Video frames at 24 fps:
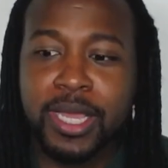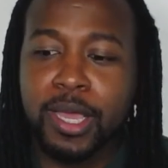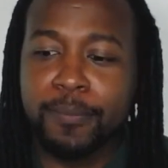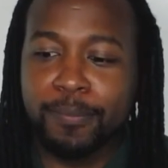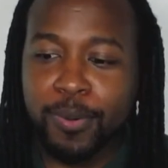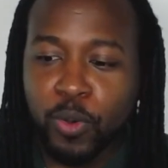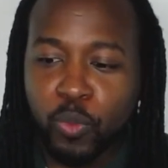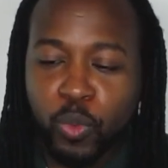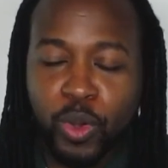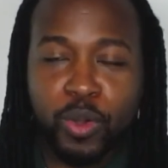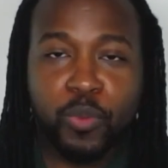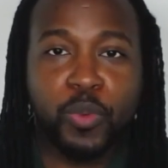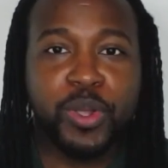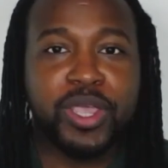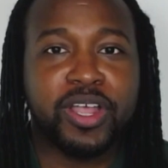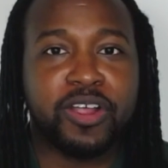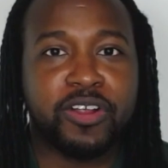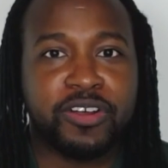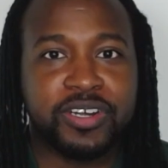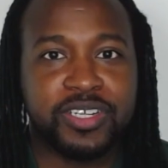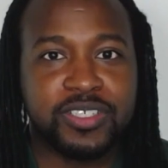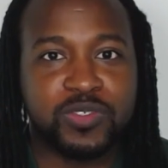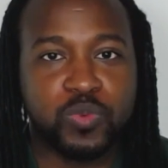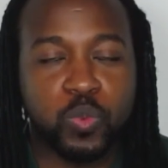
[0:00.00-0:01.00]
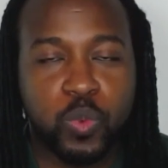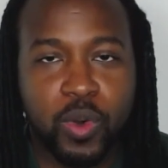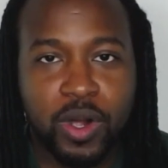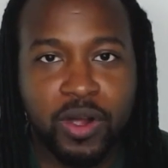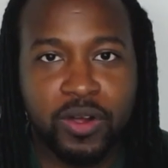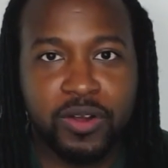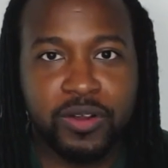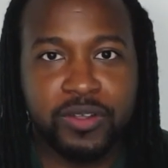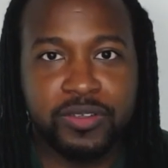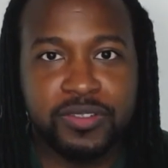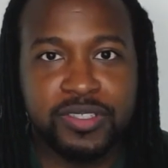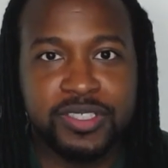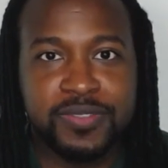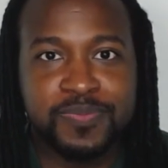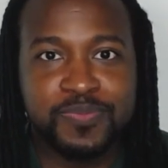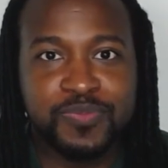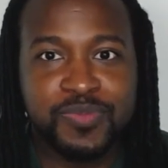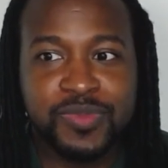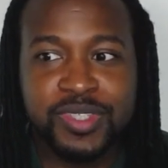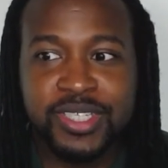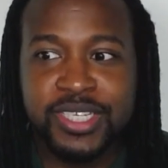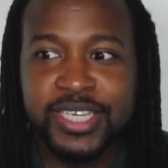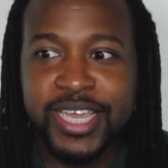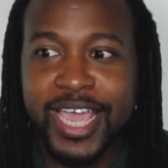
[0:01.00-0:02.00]
But when we heard his words
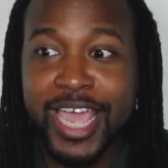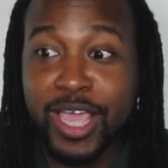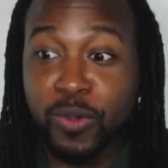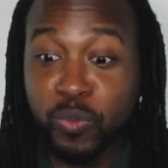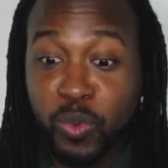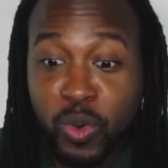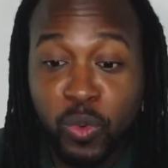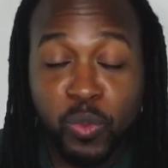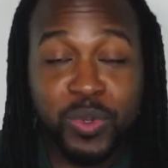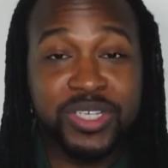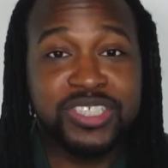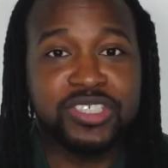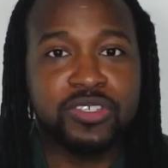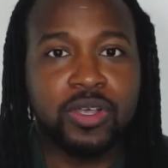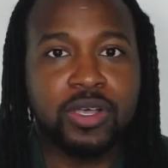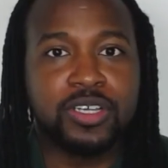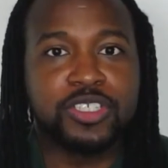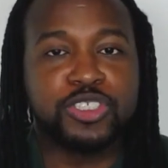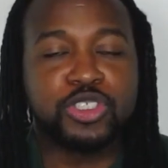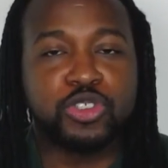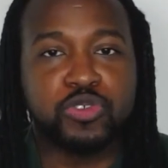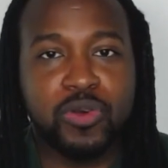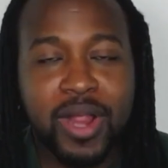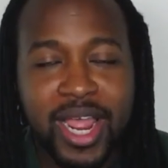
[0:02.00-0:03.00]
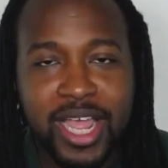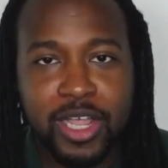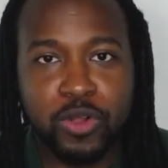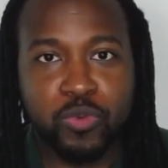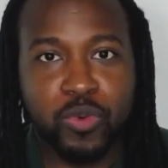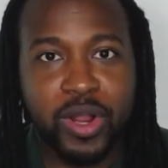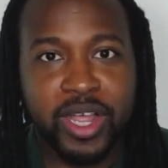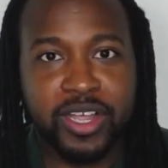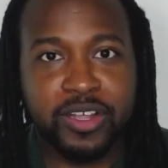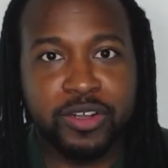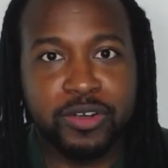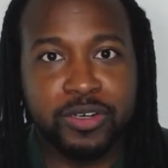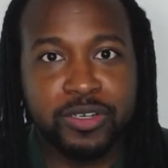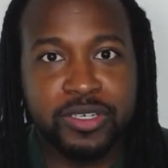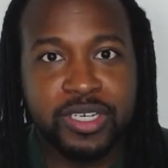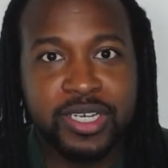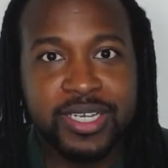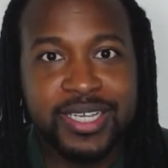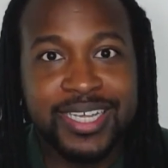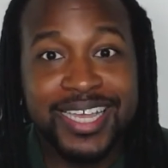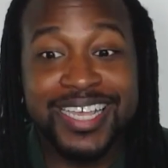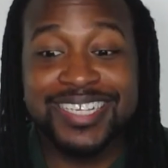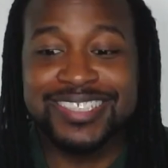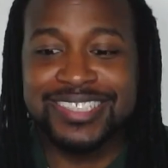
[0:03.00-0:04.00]
and when we saw his track record,
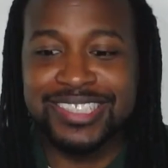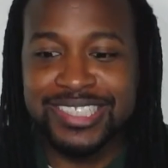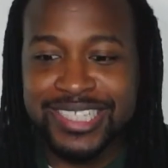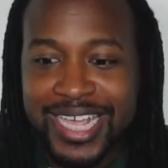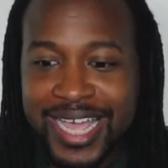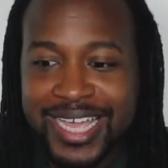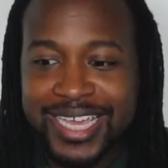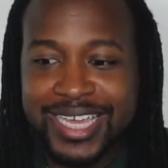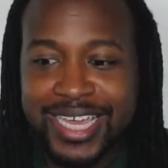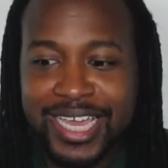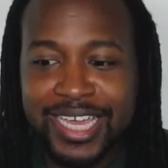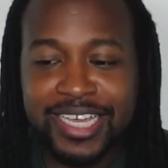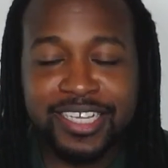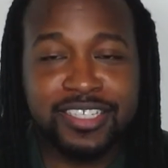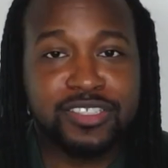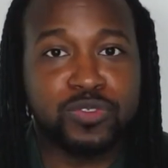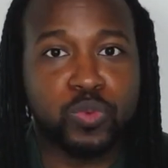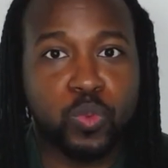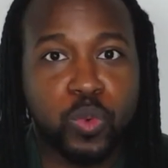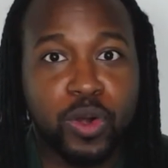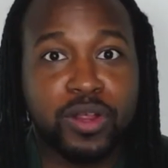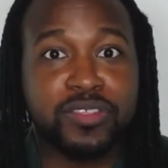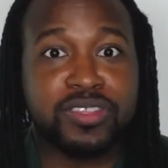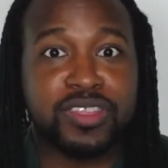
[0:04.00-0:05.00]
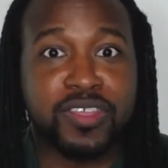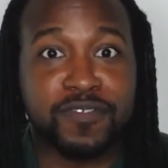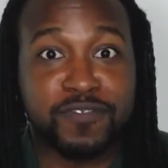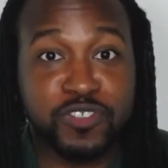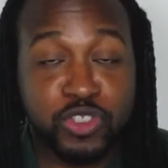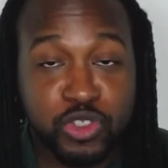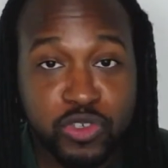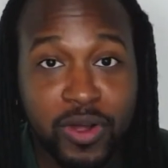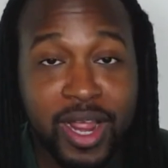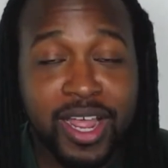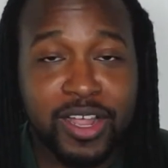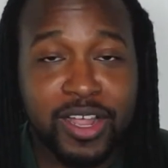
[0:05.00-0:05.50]
his decades worth of track